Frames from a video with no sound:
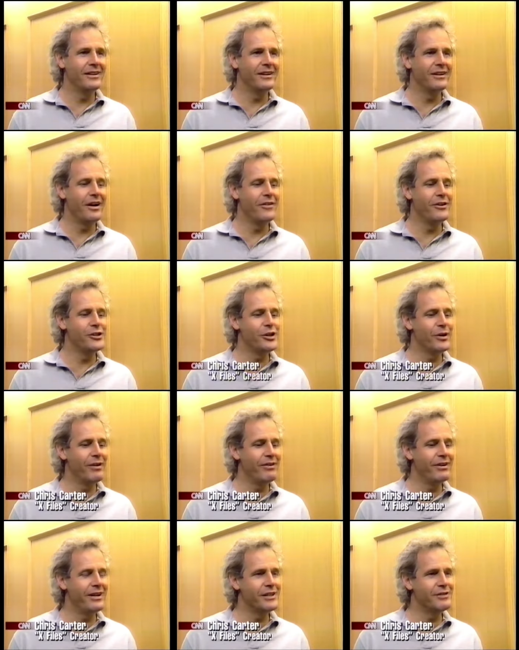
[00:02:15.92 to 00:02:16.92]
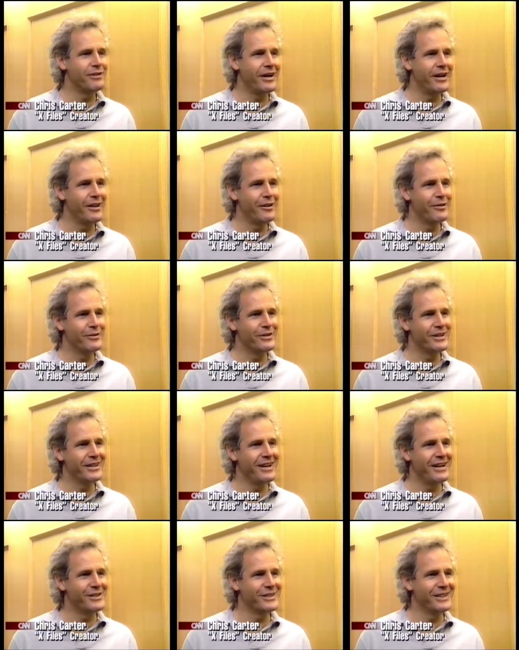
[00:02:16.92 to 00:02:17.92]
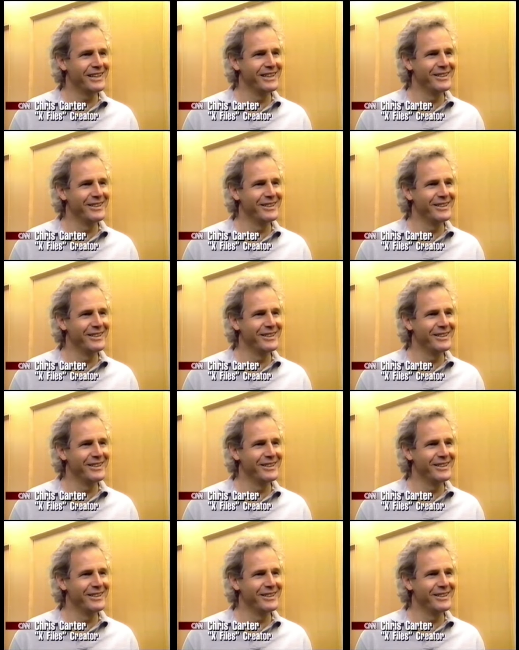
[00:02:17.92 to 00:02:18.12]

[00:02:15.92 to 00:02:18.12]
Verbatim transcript: On this show, every day is Friday the 13th, actually.